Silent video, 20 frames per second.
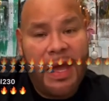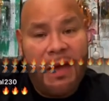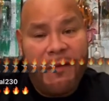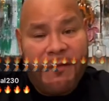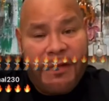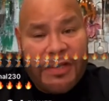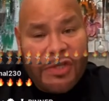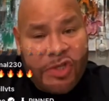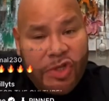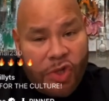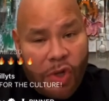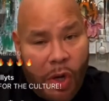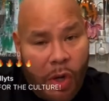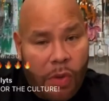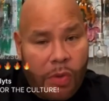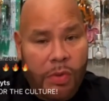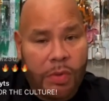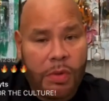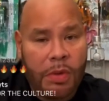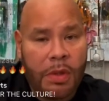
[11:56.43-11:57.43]
If it's
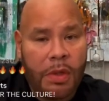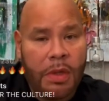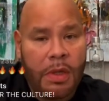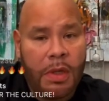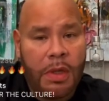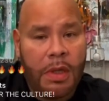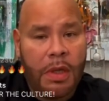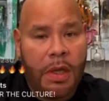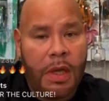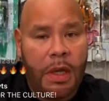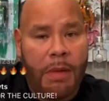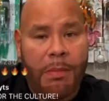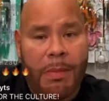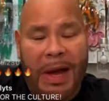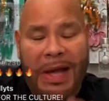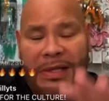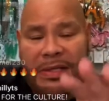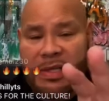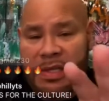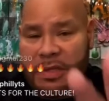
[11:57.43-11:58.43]
true, it
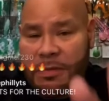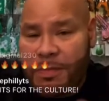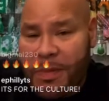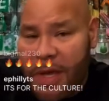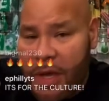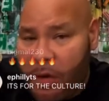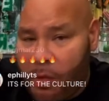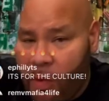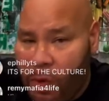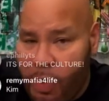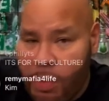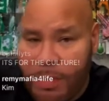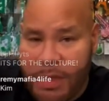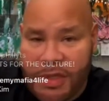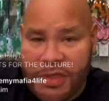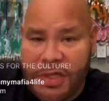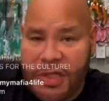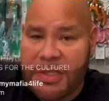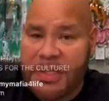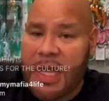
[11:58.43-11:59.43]
might just be a
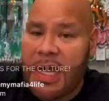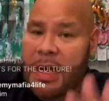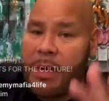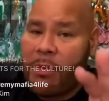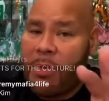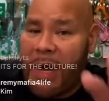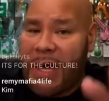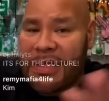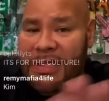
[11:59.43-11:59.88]
rumor, just like I'm